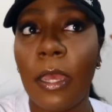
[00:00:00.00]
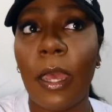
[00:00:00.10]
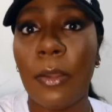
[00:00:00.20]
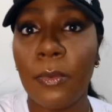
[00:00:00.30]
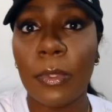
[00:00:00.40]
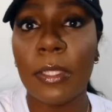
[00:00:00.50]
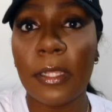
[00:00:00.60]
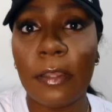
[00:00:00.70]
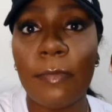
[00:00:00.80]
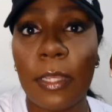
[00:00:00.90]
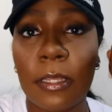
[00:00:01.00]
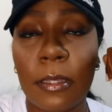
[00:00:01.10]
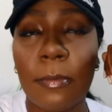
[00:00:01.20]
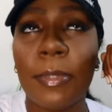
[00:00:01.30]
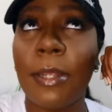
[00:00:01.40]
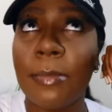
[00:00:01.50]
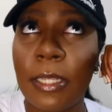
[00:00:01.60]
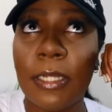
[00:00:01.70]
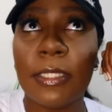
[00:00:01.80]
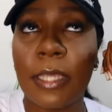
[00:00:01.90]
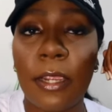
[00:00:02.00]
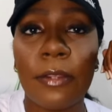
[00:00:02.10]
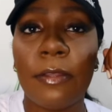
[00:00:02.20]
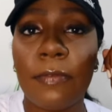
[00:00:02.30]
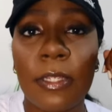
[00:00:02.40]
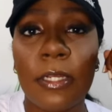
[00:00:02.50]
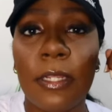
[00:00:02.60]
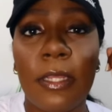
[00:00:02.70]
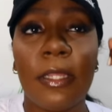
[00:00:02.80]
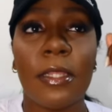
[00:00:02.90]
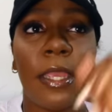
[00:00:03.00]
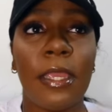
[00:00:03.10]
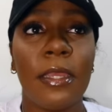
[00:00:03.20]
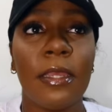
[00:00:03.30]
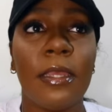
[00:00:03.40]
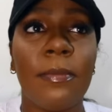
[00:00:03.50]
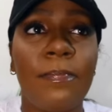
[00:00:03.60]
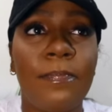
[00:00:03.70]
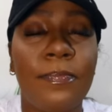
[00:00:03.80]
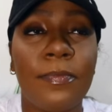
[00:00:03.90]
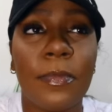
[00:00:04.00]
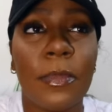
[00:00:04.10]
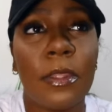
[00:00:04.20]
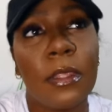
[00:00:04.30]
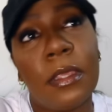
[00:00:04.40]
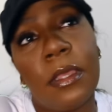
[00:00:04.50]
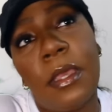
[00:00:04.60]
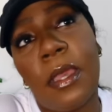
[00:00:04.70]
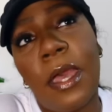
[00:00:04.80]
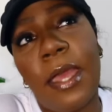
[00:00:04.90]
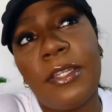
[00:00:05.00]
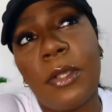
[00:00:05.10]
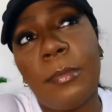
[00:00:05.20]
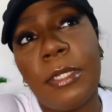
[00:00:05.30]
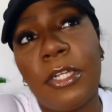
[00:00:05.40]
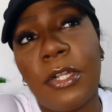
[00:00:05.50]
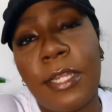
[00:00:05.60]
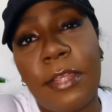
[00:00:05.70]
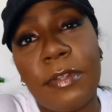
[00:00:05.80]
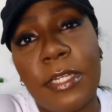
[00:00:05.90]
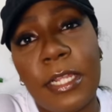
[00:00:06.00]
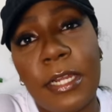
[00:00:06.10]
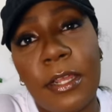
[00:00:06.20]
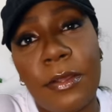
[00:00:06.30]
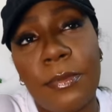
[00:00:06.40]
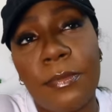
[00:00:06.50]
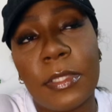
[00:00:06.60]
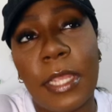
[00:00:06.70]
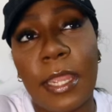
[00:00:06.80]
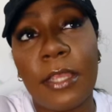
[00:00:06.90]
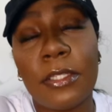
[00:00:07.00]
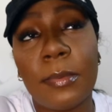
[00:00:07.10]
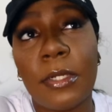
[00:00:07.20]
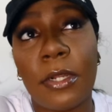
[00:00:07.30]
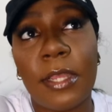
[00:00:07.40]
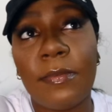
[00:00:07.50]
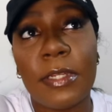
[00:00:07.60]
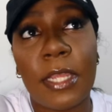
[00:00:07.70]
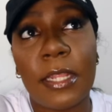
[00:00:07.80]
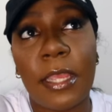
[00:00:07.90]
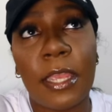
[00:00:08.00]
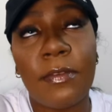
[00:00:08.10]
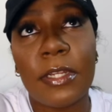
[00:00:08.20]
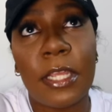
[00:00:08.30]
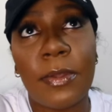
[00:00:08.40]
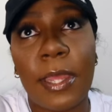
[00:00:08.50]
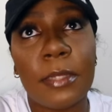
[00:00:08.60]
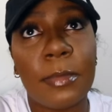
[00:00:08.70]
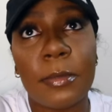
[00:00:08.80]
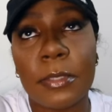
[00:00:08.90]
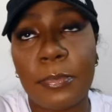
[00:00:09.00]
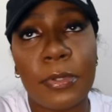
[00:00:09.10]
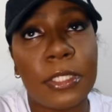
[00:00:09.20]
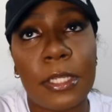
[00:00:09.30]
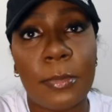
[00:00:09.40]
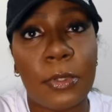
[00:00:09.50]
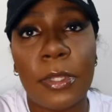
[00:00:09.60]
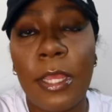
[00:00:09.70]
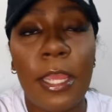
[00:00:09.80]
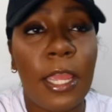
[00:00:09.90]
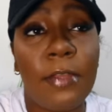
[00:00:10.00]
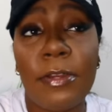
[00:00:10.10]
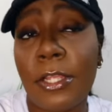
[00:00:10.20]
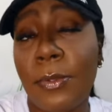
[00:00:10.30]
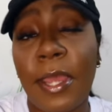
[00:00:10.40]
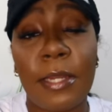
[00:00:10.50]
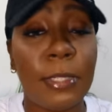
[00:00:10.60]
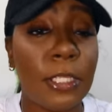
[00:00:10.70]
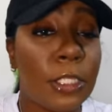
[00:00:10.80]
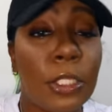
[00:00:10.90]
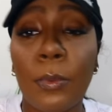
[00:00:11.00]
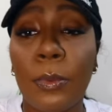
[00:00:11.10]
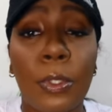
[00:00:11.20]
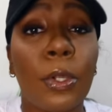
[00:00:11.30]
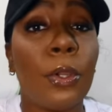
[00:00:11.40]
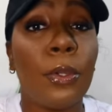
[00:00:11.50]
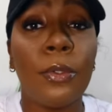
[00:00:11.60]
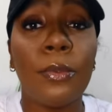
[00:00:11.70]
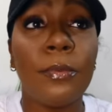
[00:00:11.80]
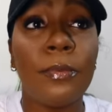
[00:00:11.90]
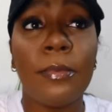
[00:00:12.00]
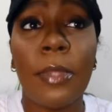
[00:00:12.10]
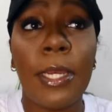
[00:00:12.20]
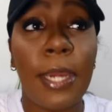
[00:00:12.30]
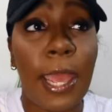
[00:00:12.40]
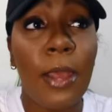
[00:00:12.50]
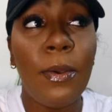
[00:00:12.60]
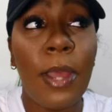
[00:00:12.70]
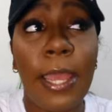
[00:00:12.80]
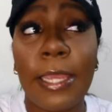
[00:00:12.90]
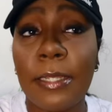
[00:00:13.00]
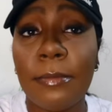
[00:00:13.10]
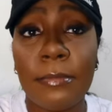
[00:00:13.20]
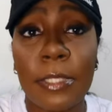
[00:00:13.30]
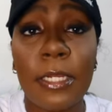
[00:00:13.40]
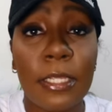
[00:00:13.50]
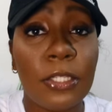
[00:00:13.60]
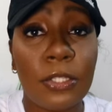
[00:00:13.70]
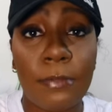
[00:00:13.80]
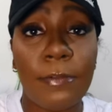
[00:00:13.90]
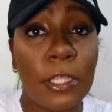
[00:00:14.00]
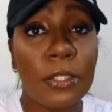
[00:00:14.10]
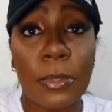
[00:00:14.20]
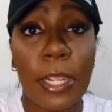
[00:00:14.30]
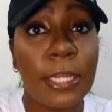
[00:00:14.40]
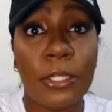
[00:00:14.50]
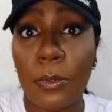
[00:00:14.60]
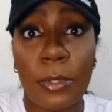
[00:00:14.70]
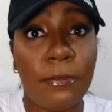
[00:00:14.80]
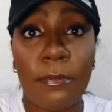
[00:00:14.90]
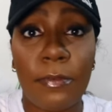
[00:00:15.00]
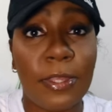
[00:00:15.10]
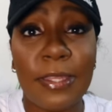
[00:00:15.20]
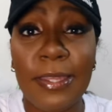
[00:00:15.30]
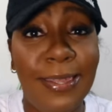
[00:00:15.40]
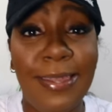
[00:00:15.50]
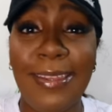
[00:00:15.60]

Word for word: i really love makeup but i'm getting tired of it like I don't put it on every day now. Like I used to put it on every day. Like every day you had to be presentable. Every day you had to be cute girl. Now I'm getting into the phase where I don't give a fuck.